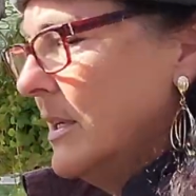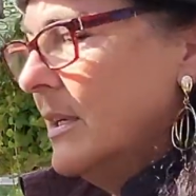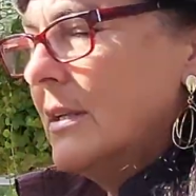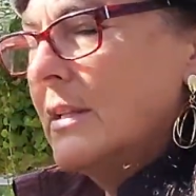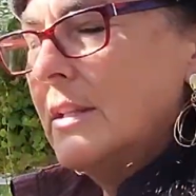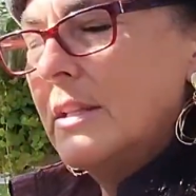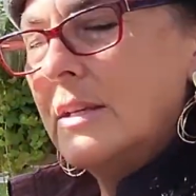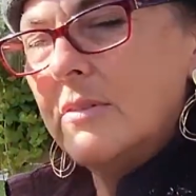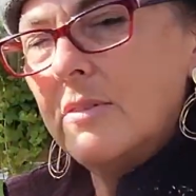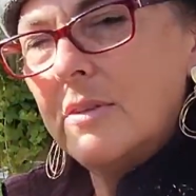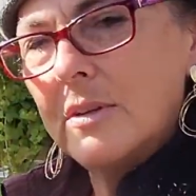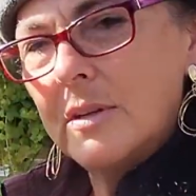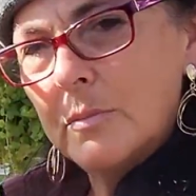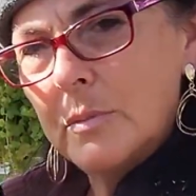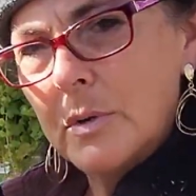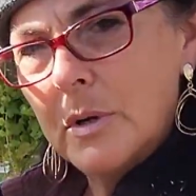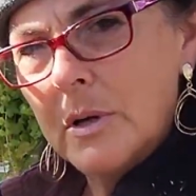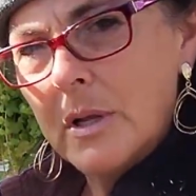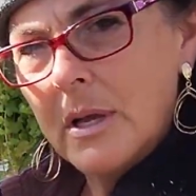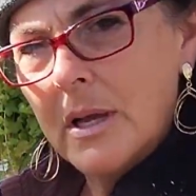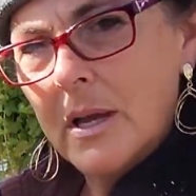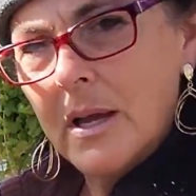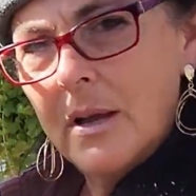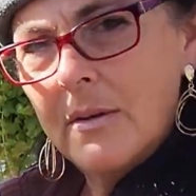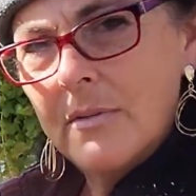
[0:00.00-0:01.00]
like leaving
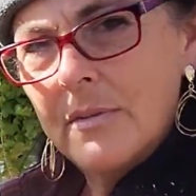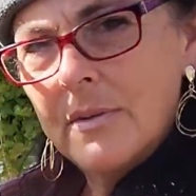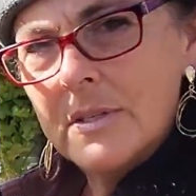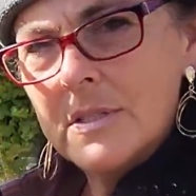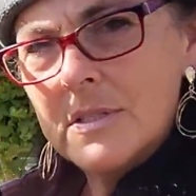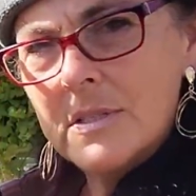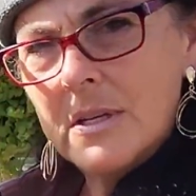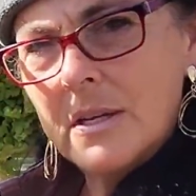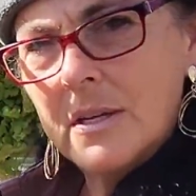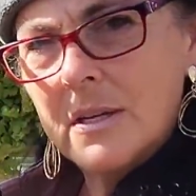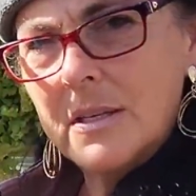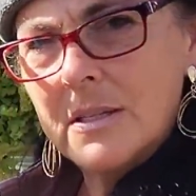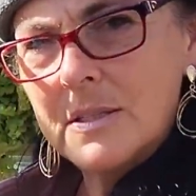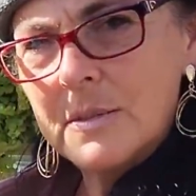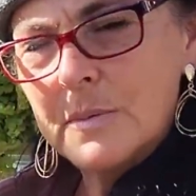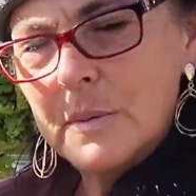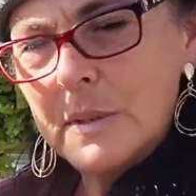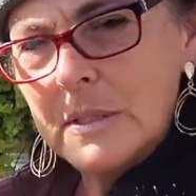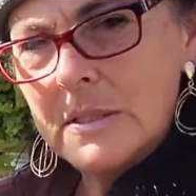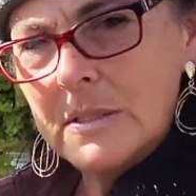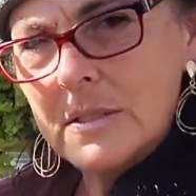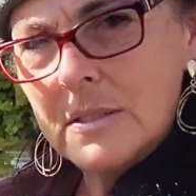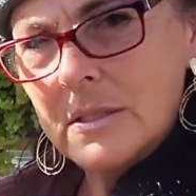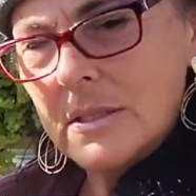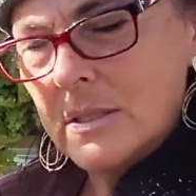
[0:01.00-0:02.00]
about a 1/2 inch of
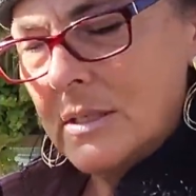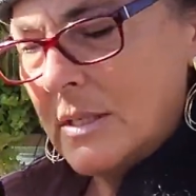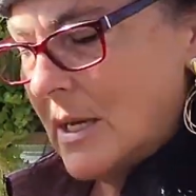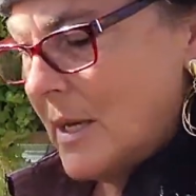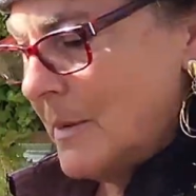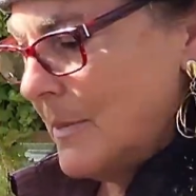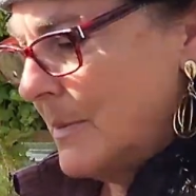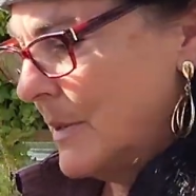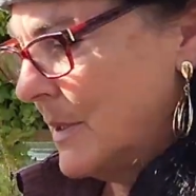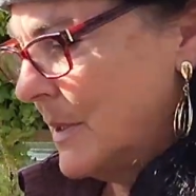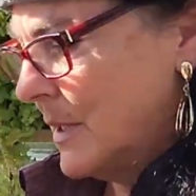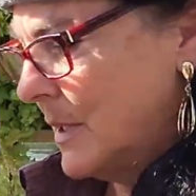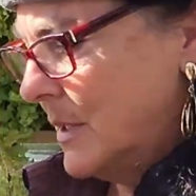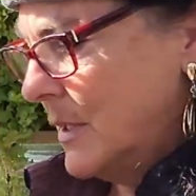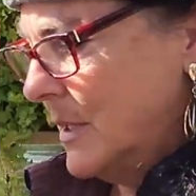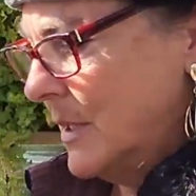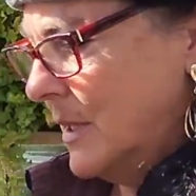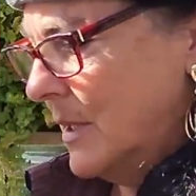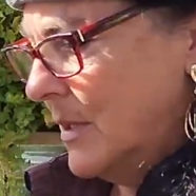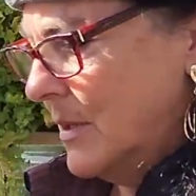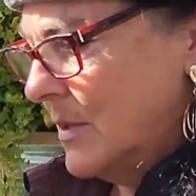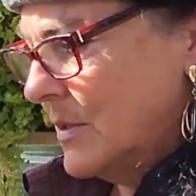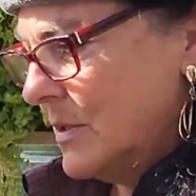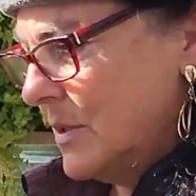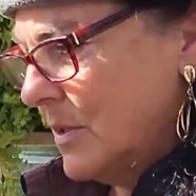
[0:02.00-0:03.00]
headspace at the top of the
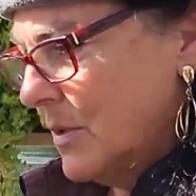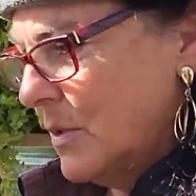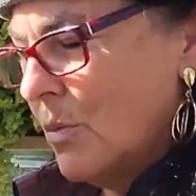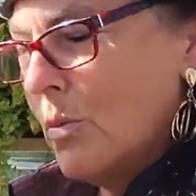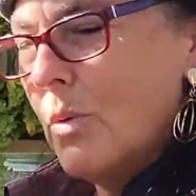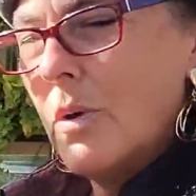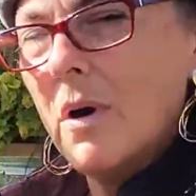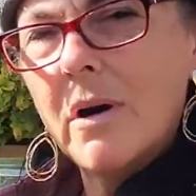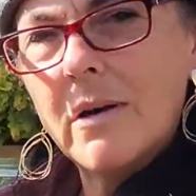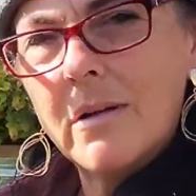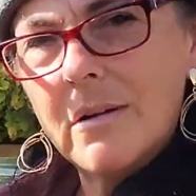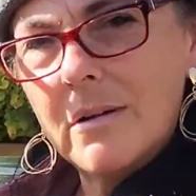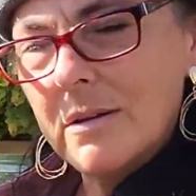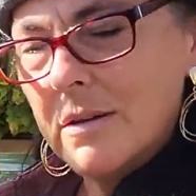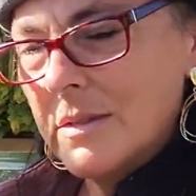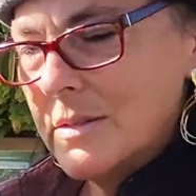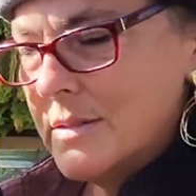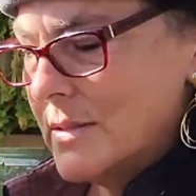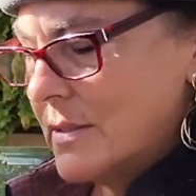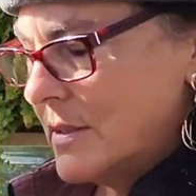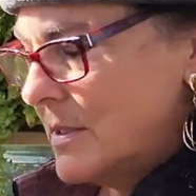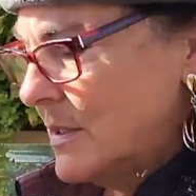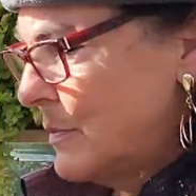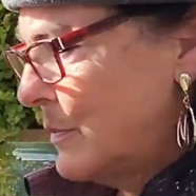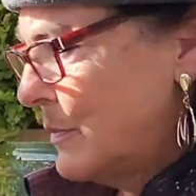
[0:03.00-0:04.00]
container so the water doesn't